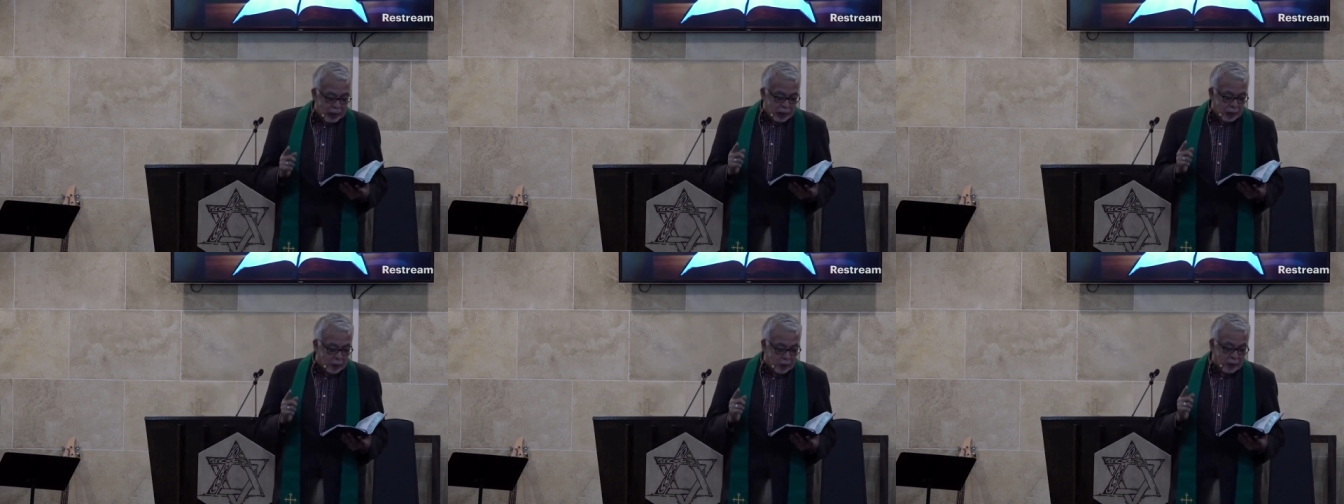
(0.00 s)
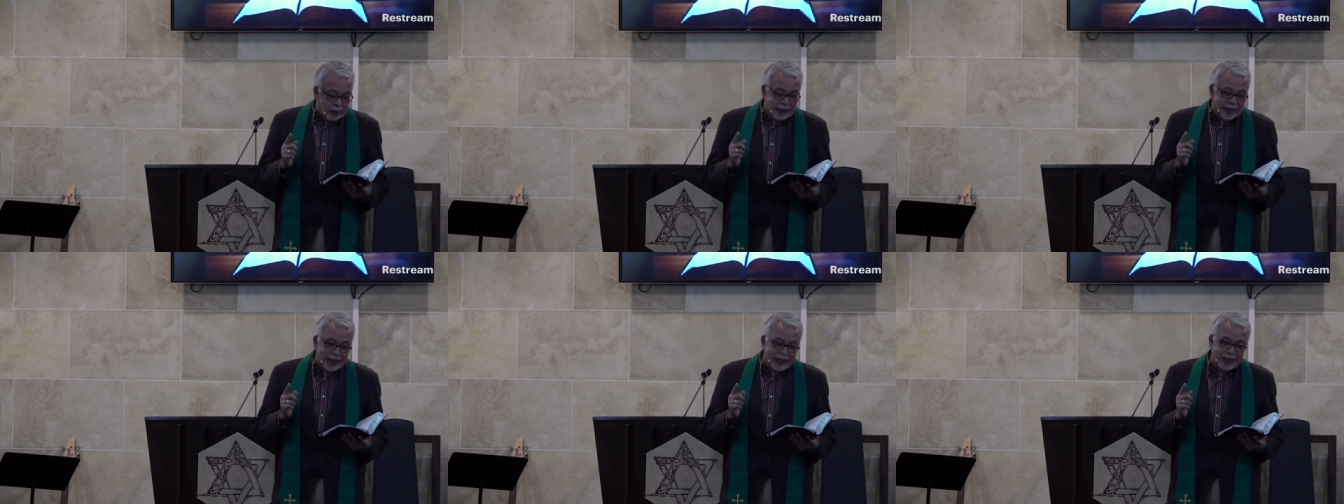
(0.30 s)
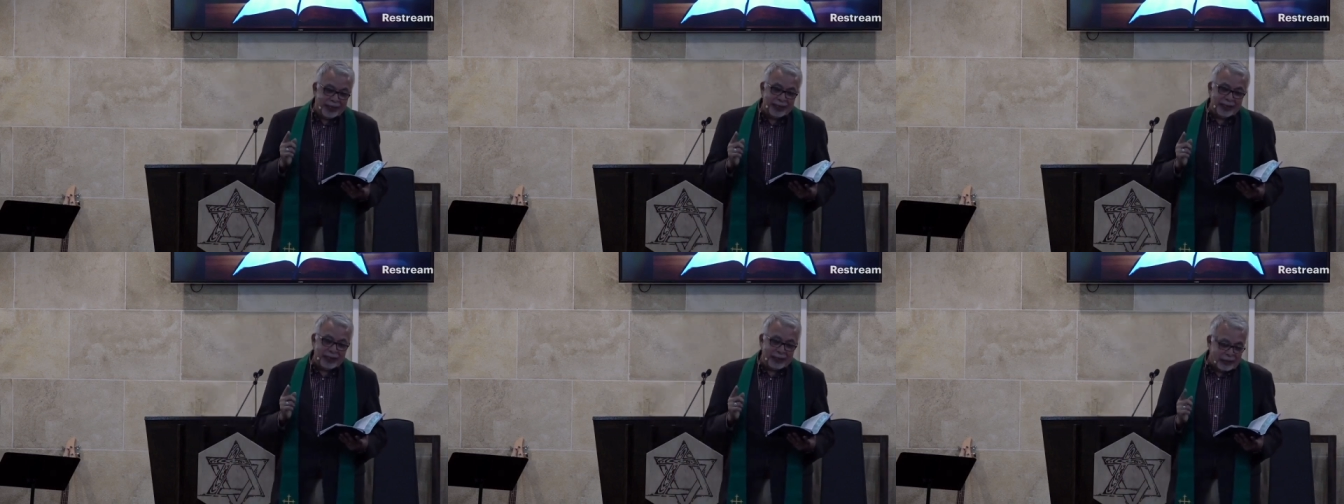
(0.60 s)
Well, they
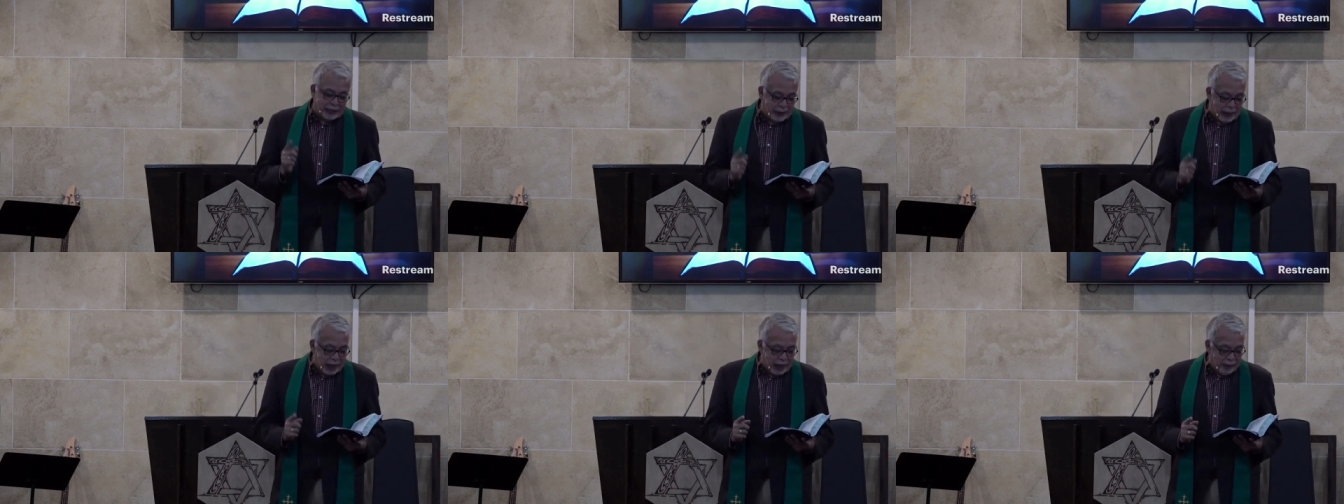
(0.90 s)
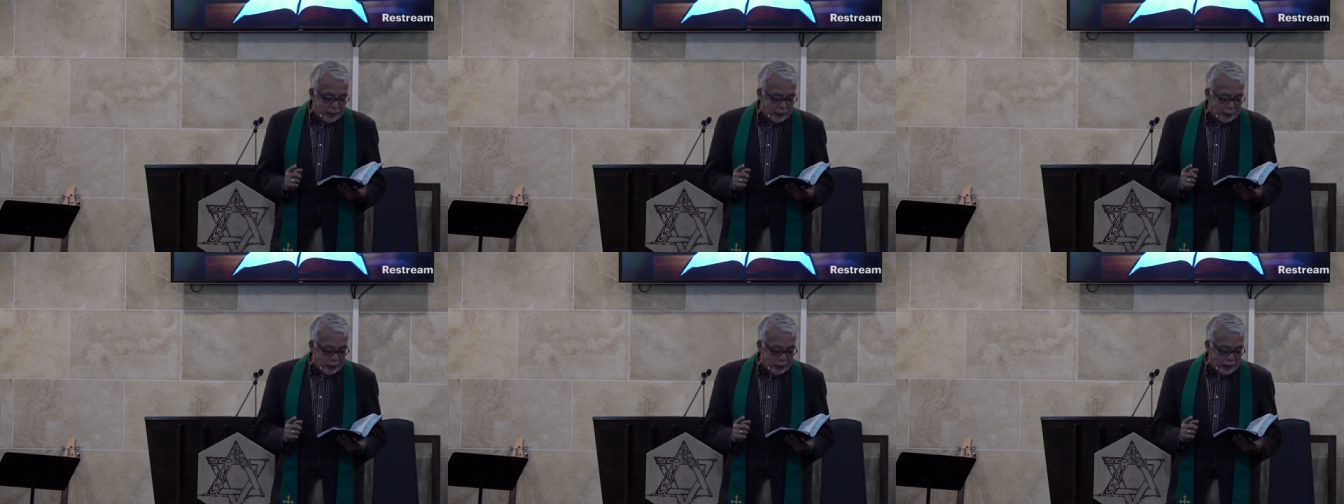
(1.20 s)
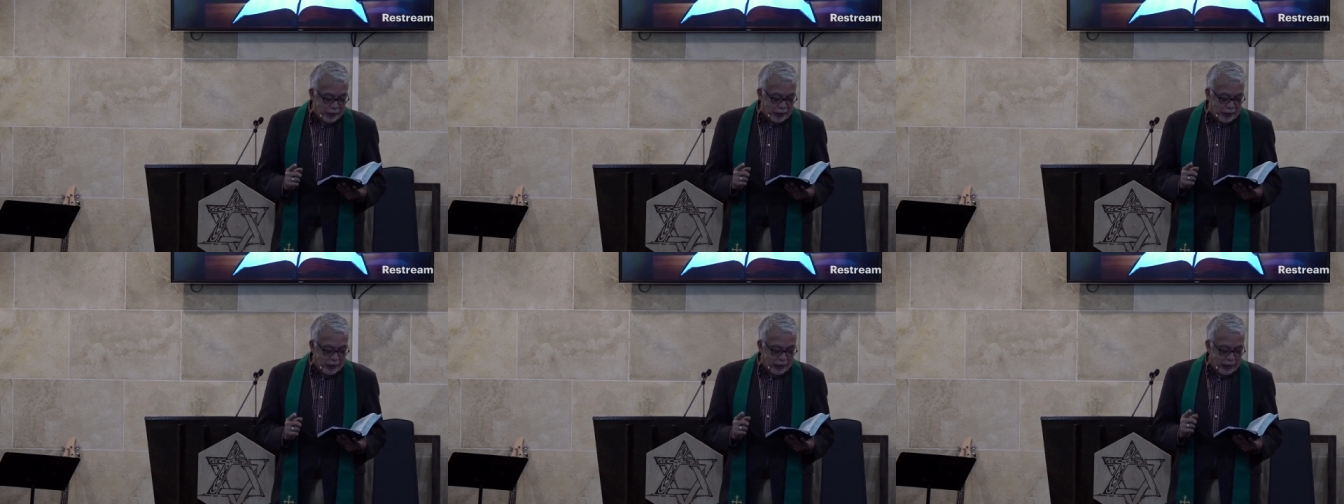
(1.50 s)

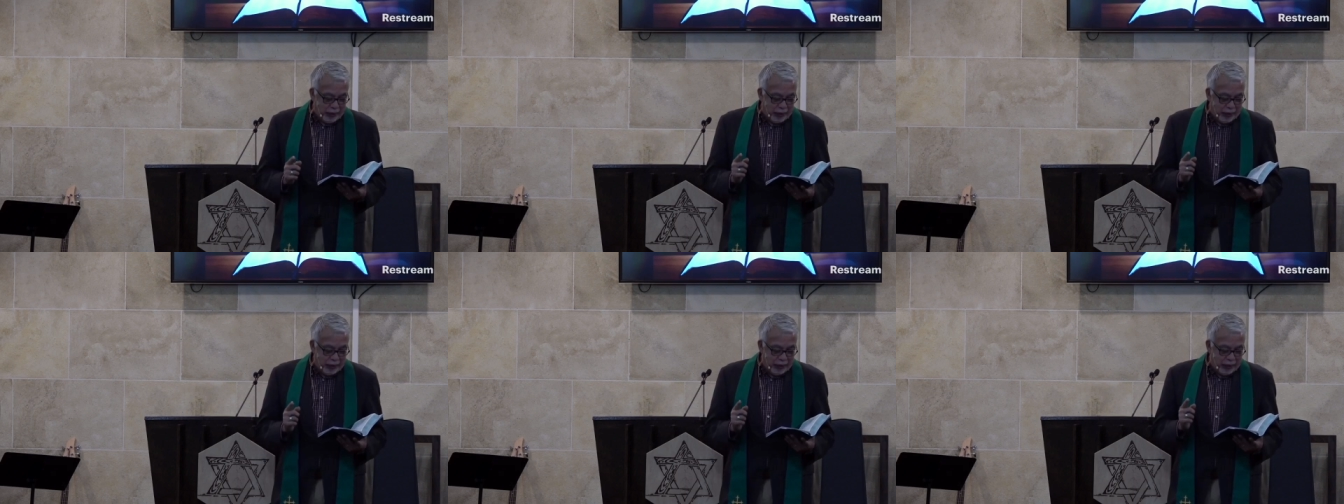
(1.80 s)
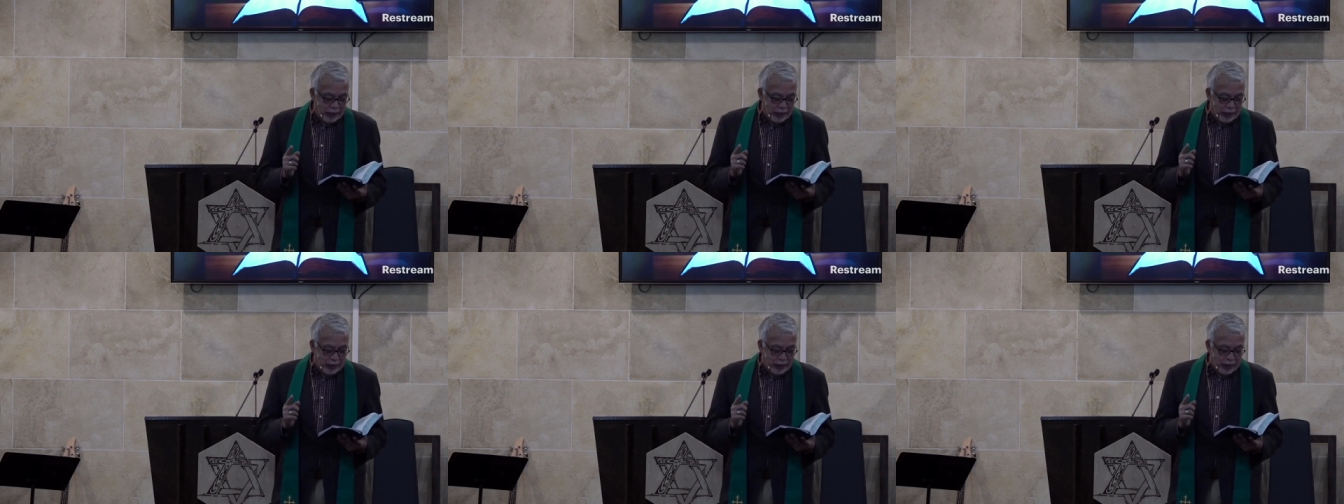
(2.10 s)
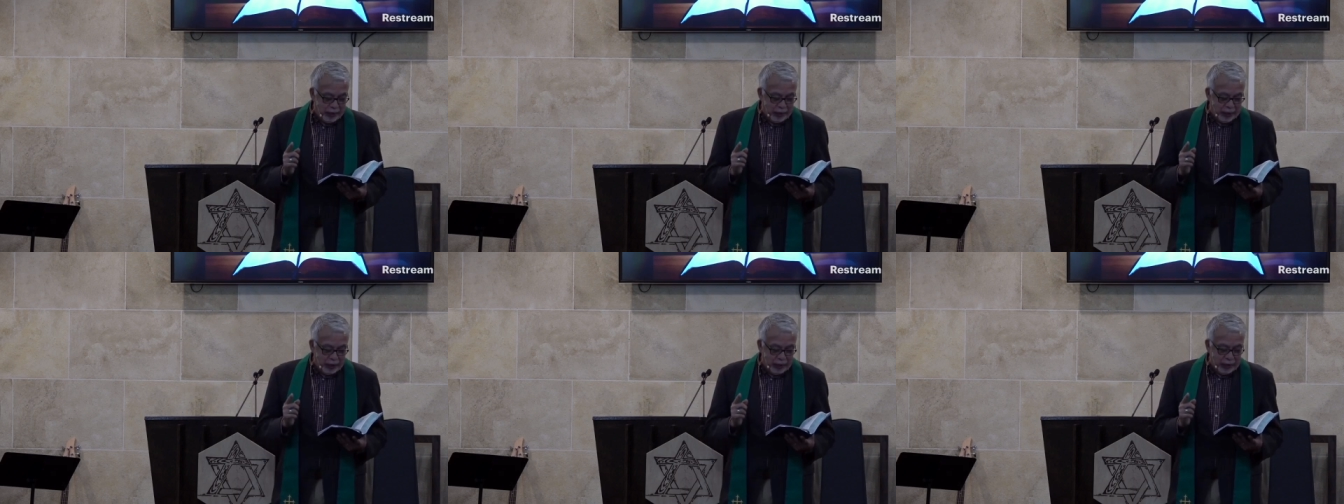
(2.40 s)
discovered
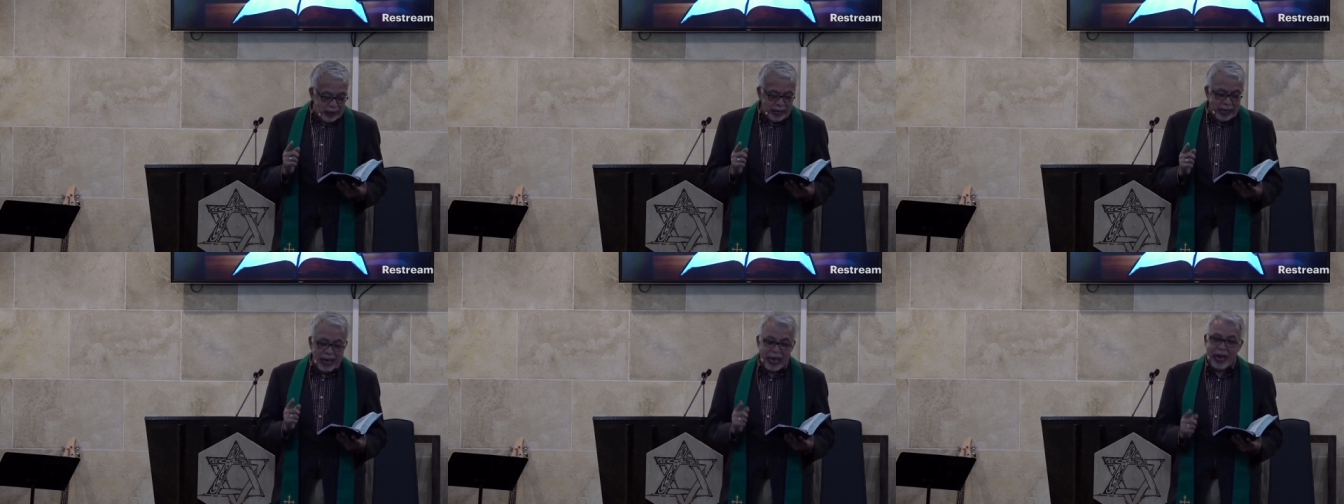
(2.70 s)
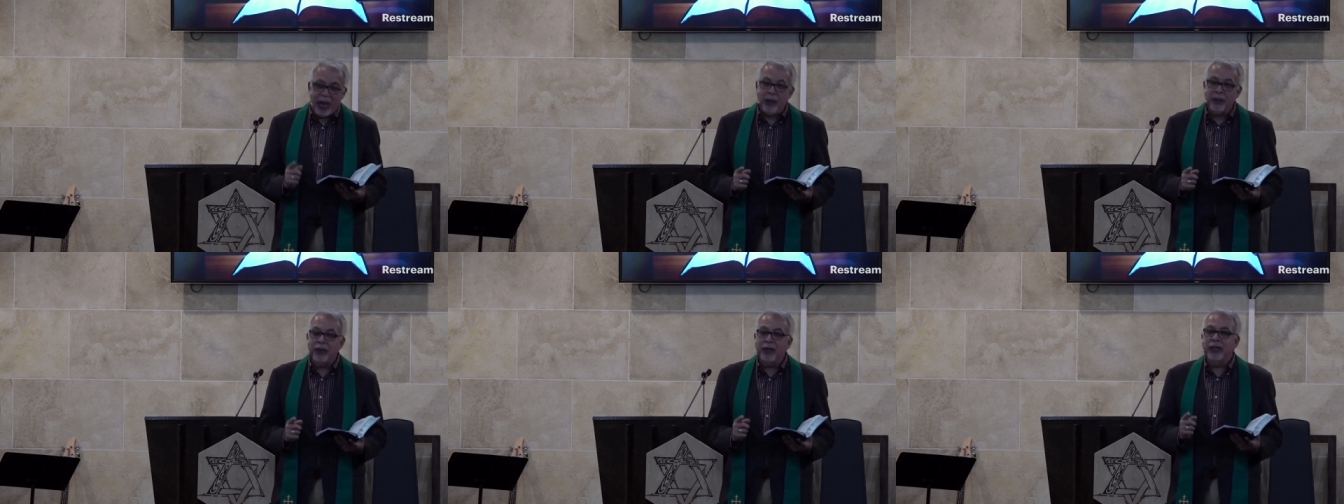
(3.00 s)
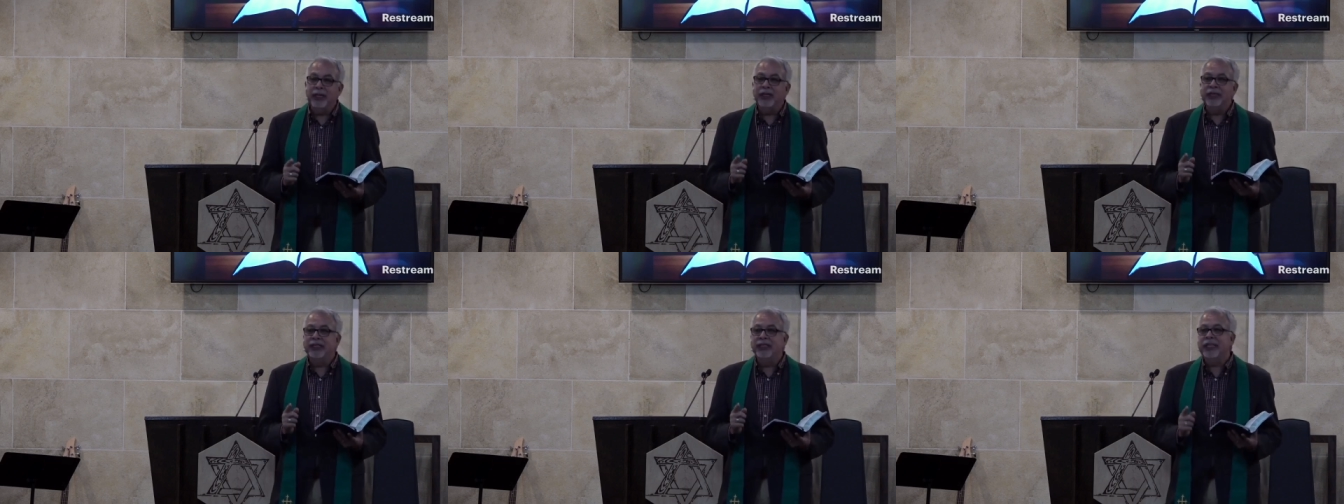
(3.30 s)
how the
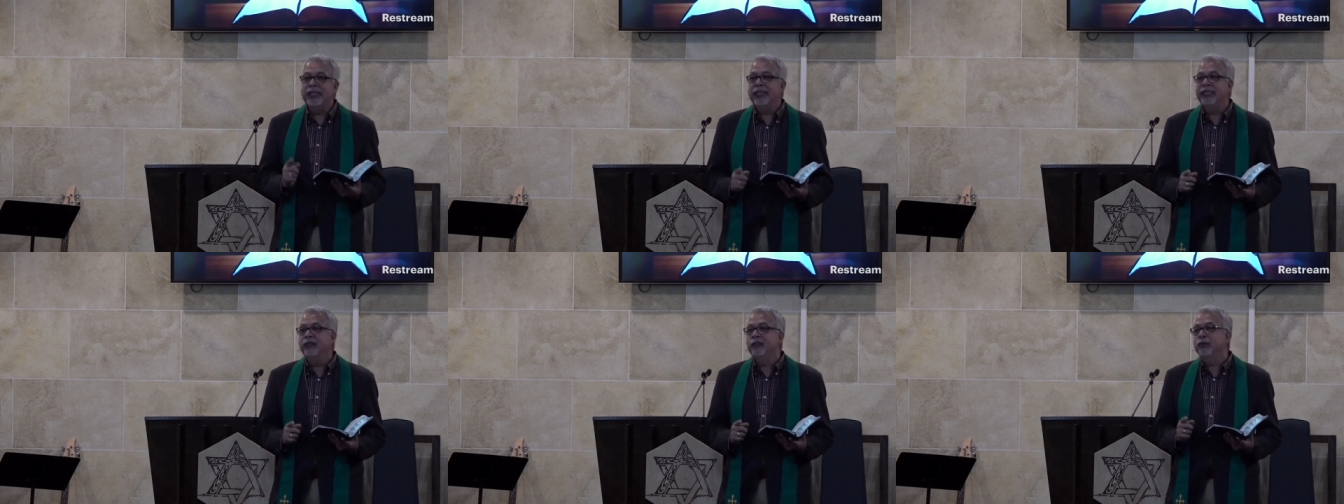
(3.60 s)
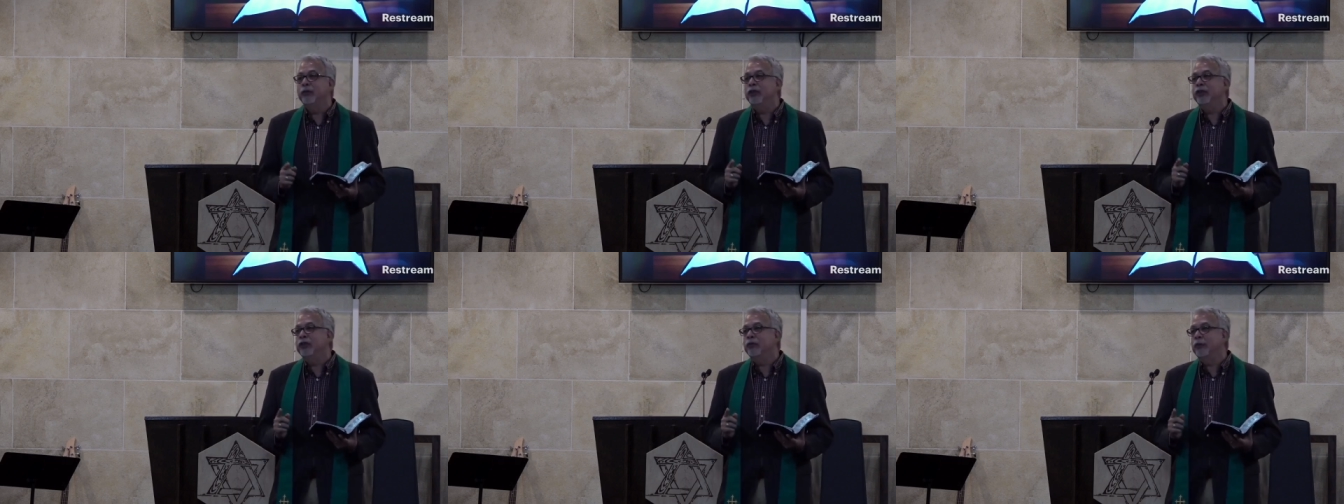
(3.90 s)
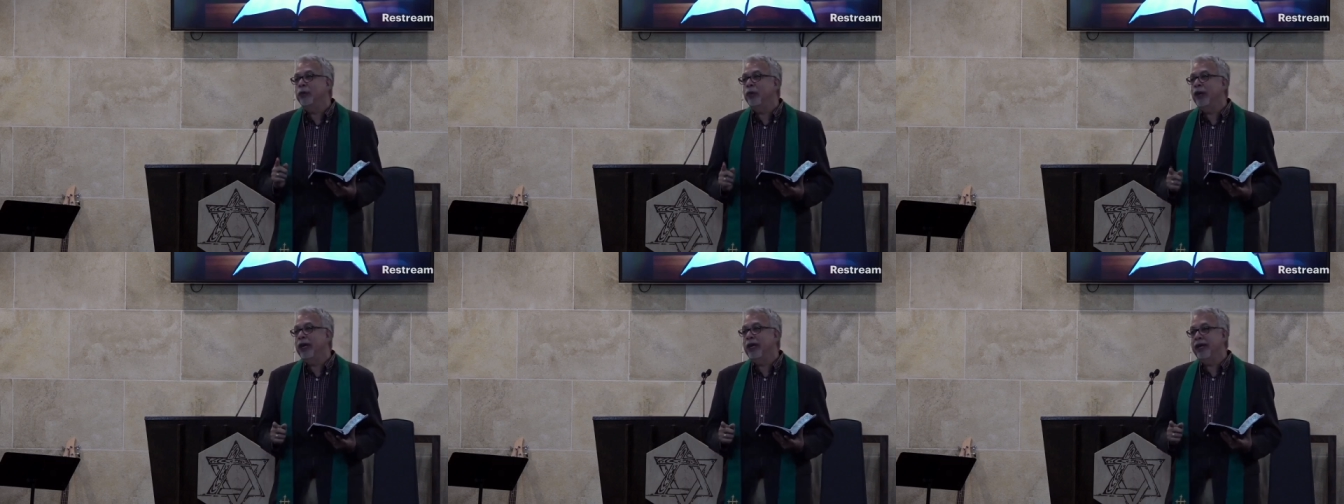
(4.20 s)
disease was
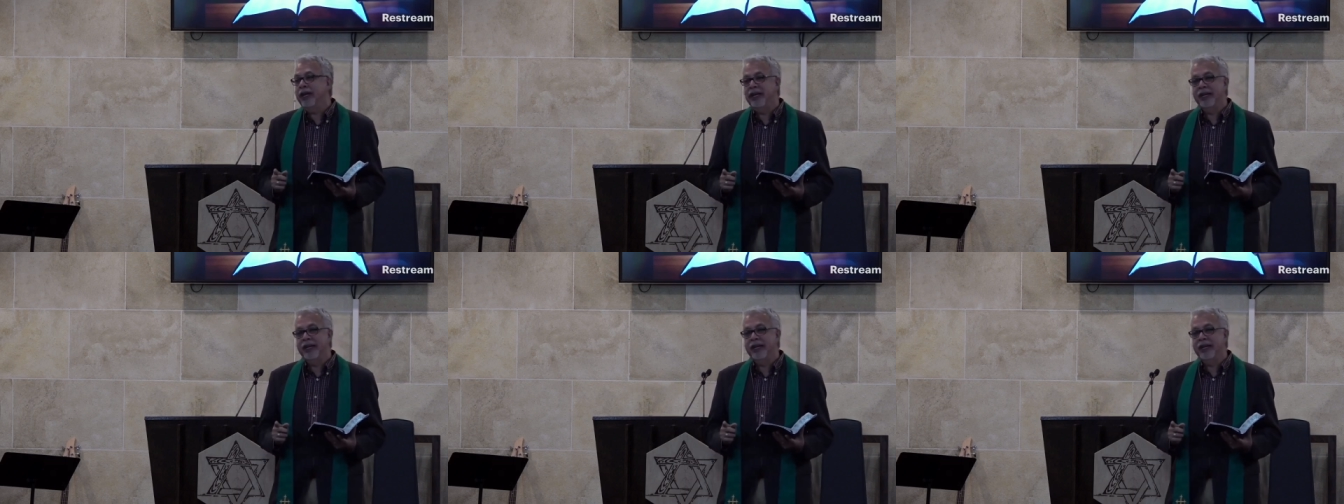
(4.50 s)
spread.